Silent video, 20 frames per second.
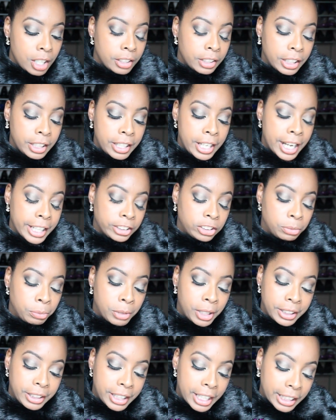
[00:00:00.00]
The next
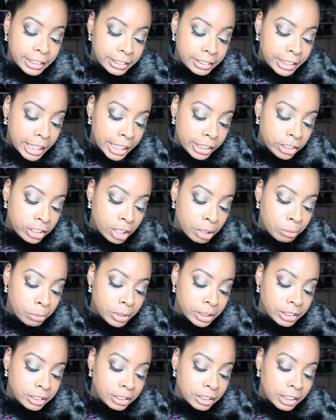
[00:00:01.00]
one that I snatched up
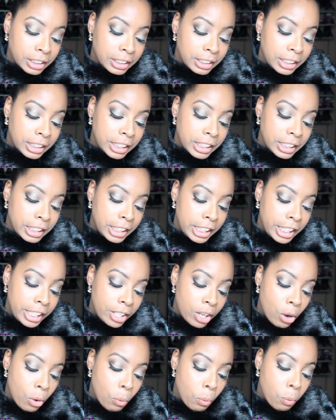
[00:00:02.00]
was Lily
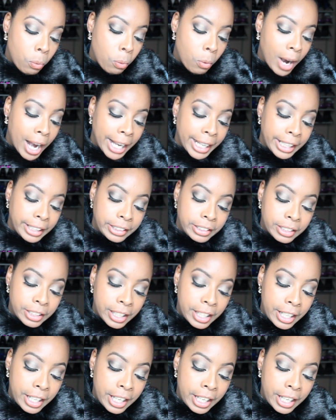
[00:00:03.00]
White,